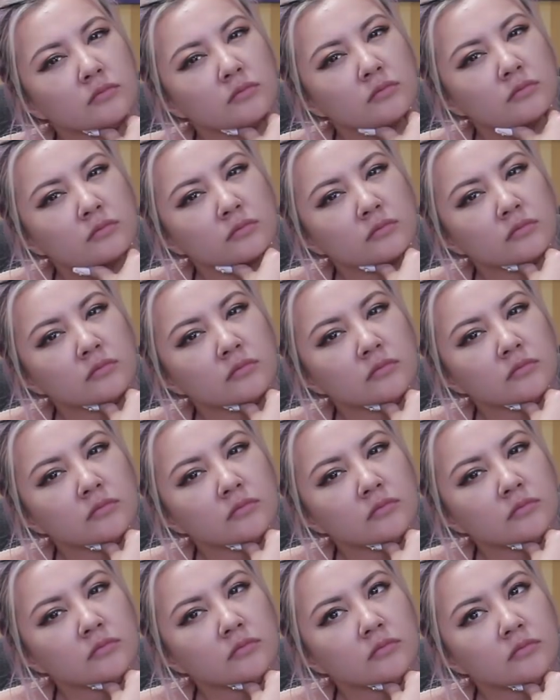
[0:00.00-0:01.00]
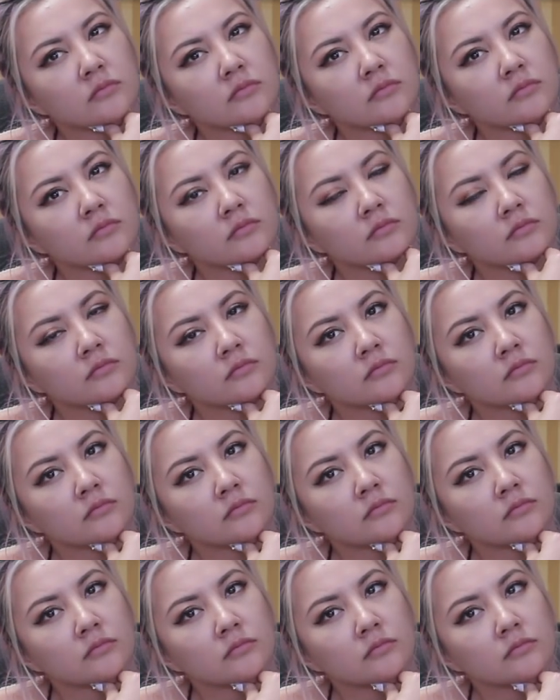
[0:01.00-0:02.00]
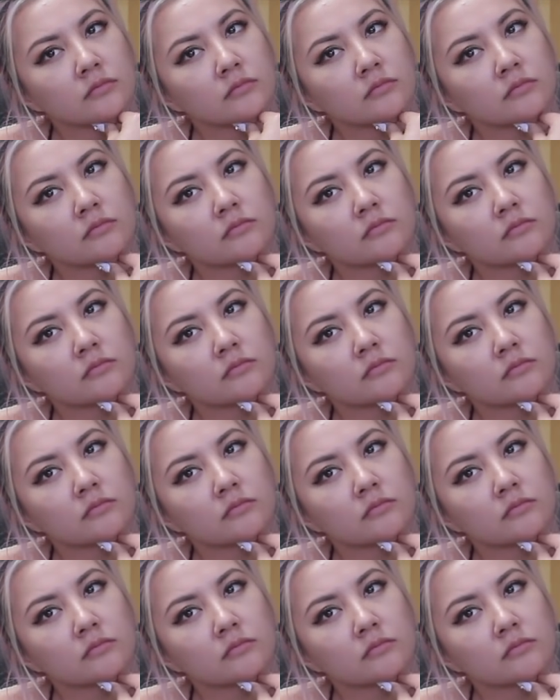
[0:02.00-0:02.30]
The person shown says nothing.